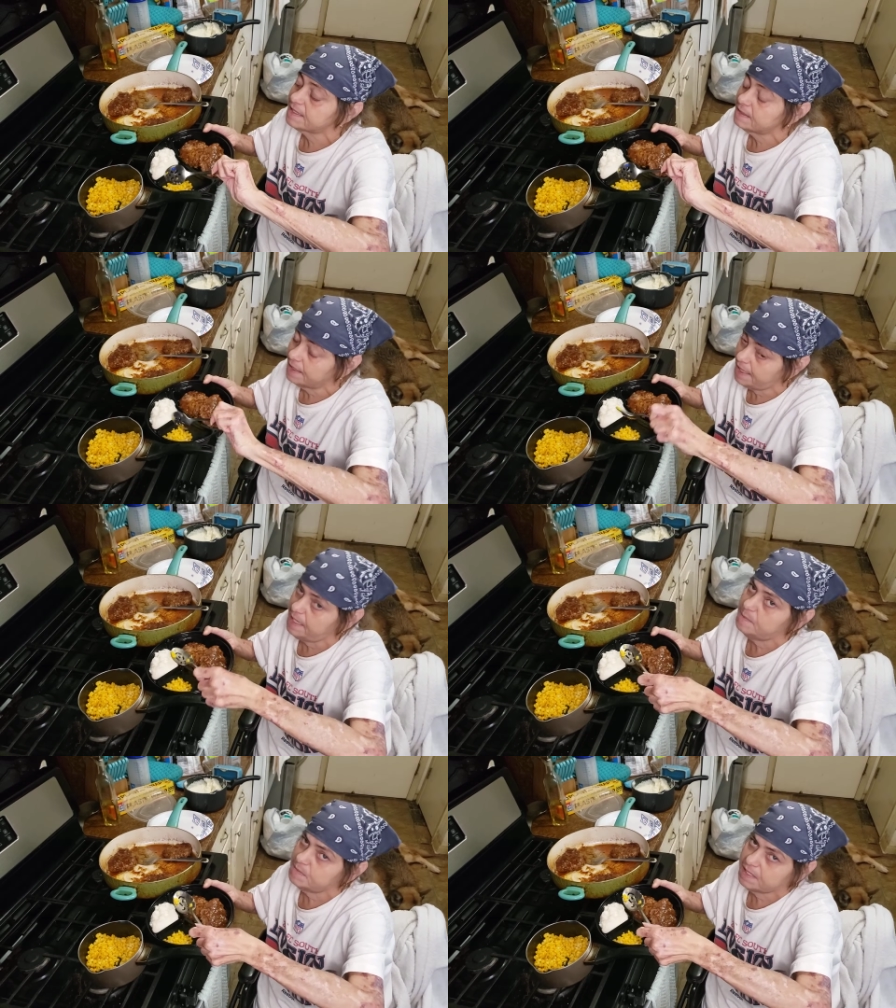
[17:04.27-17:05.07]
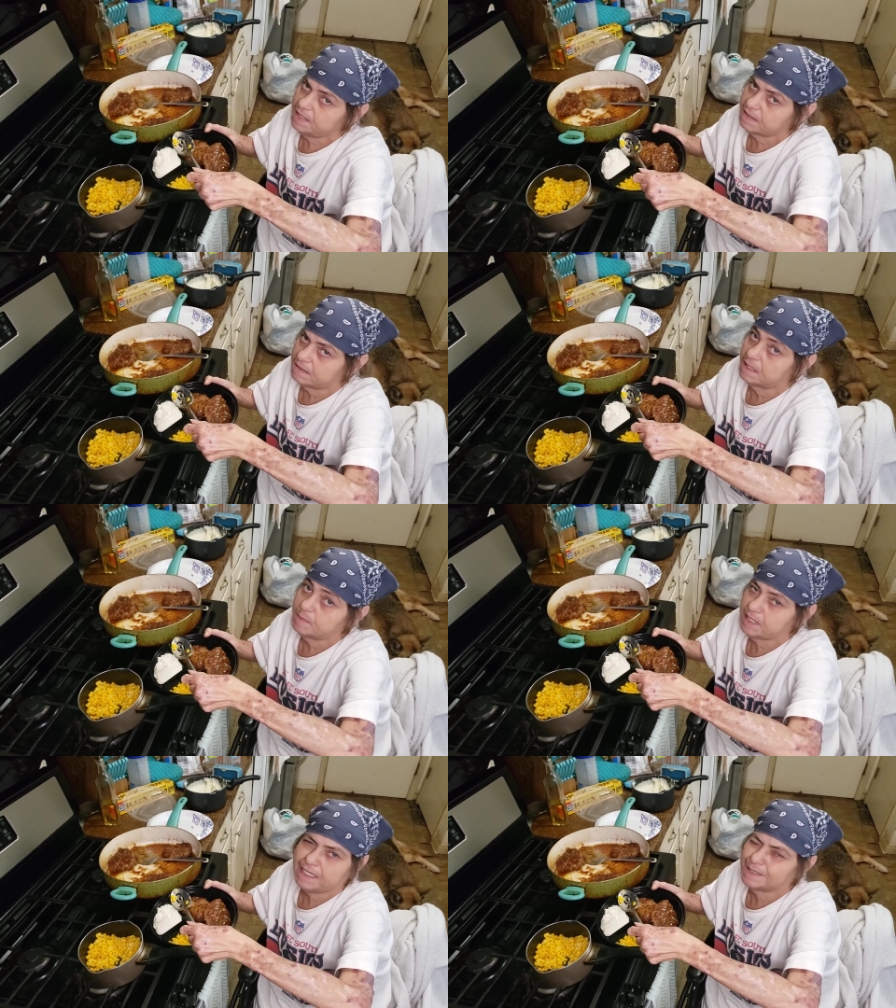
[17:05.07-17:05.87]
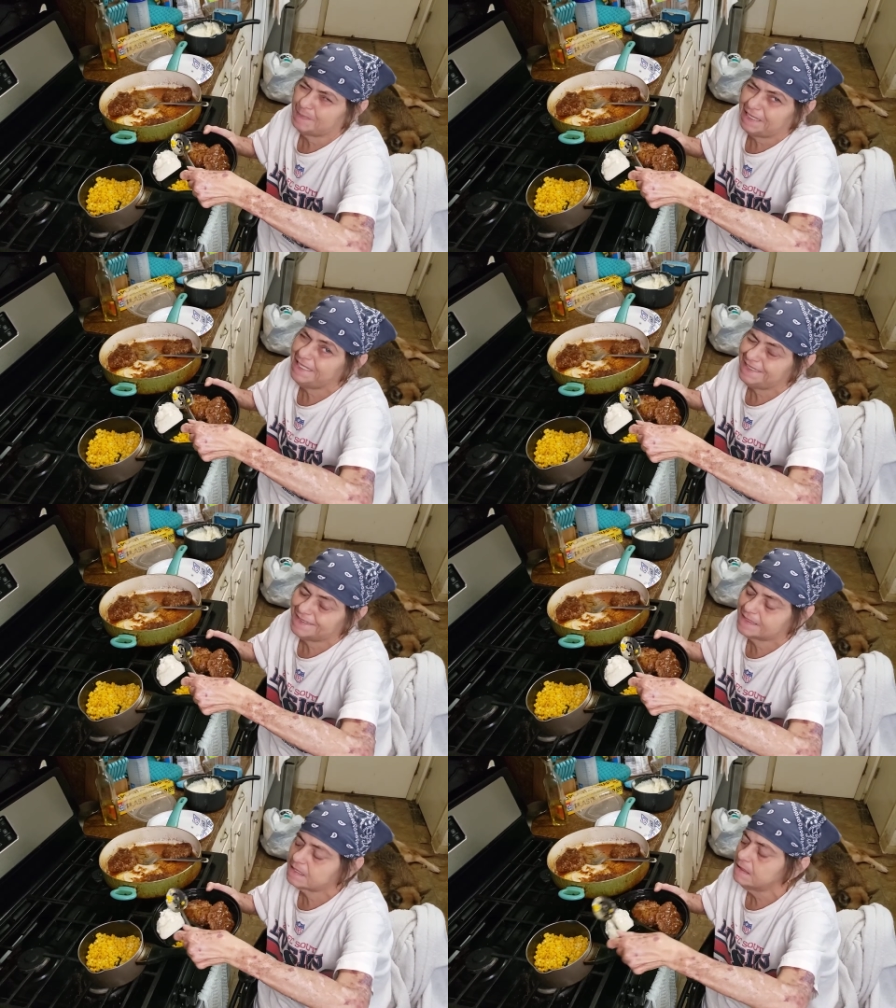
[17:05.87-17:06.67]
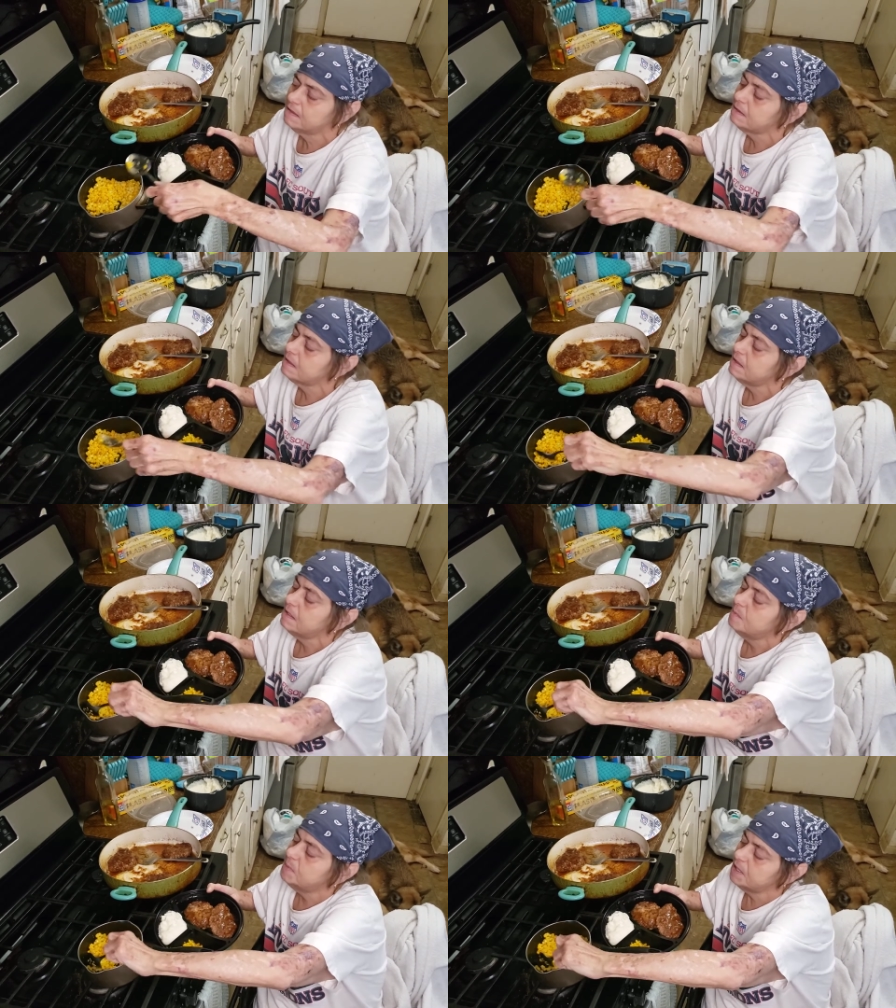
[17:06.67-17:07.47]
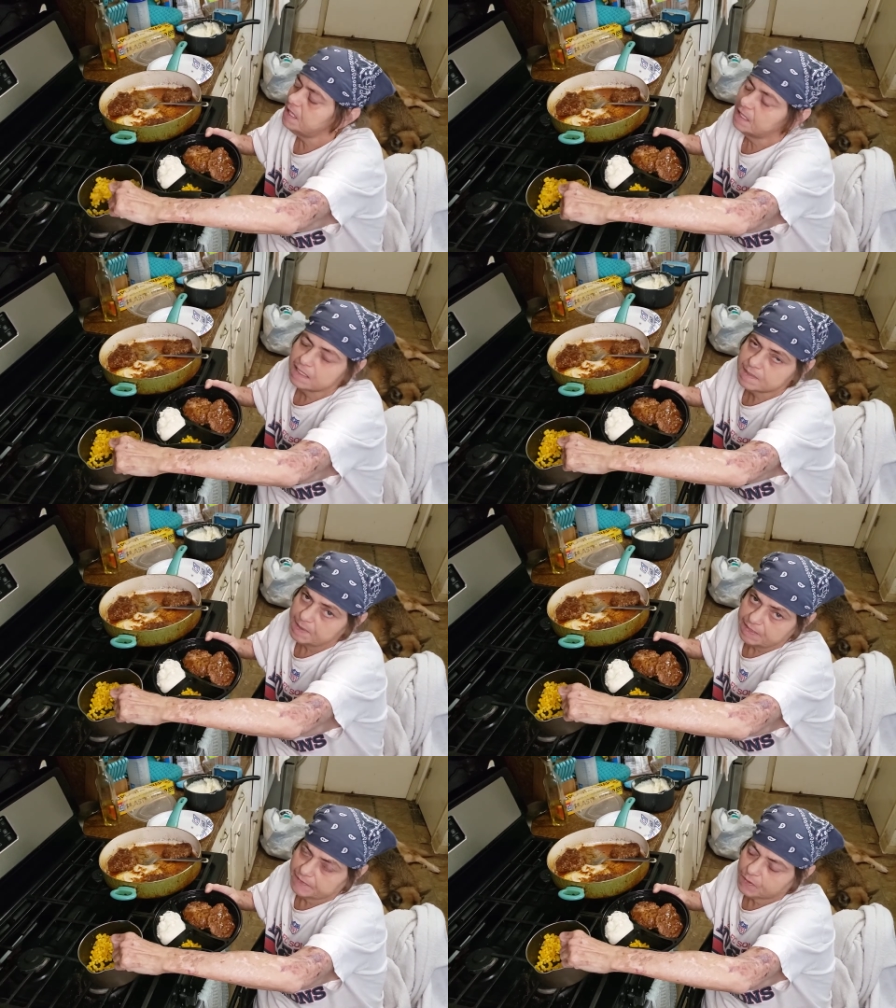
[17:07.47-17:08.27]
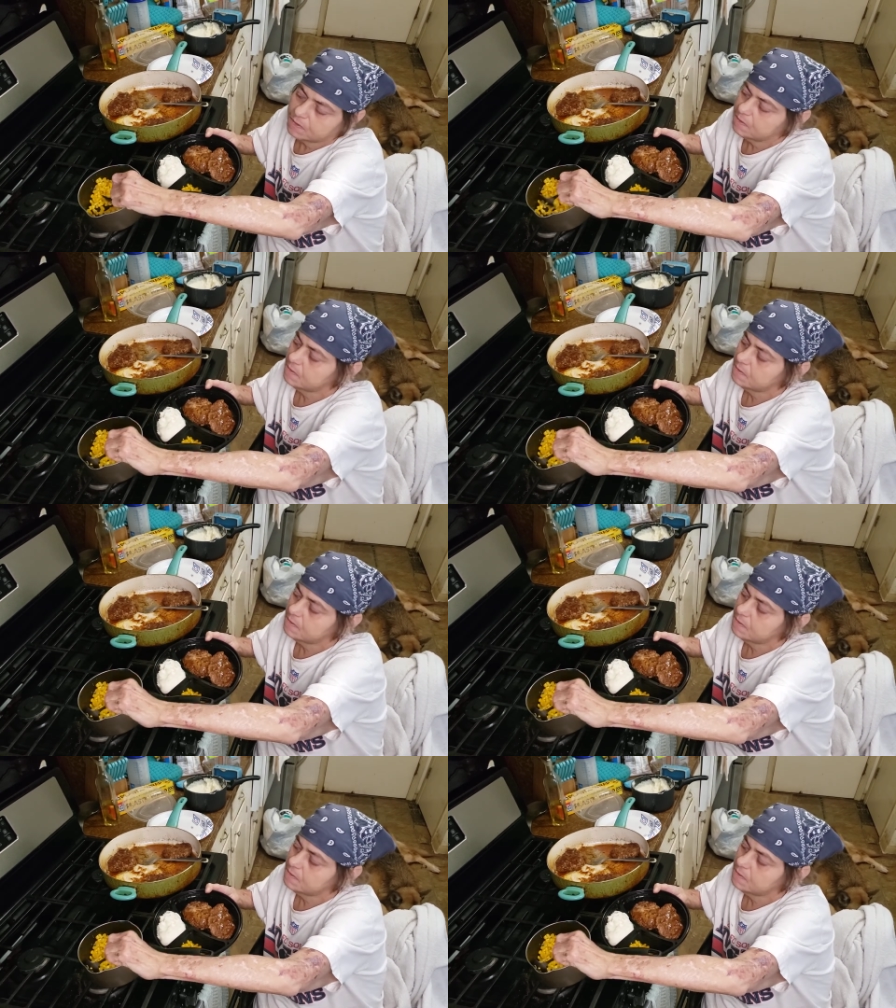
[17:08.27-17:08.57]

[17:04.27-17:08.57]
claims he doesn't like potatoes, but he does. But, you know, let's be difficult.